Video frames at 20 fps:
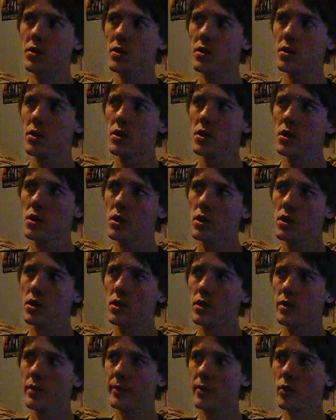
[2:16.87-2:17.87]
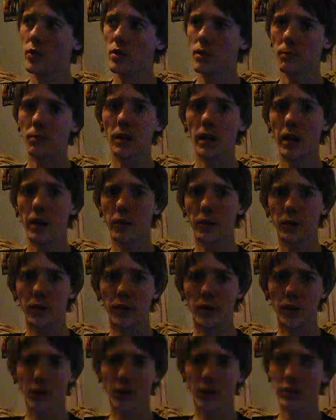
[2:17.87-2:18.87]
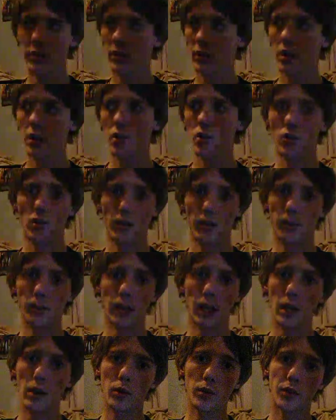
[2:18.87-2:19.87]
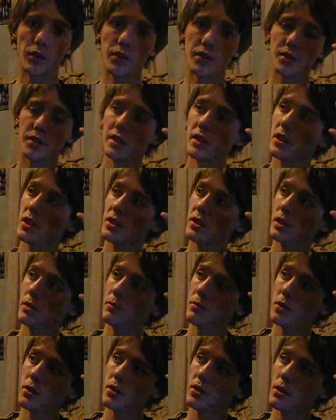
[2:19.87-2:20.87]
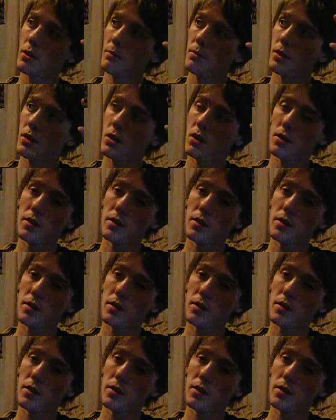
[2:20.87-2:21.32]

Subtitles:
if I want to play with it, because I hardly play with this, I actually put it up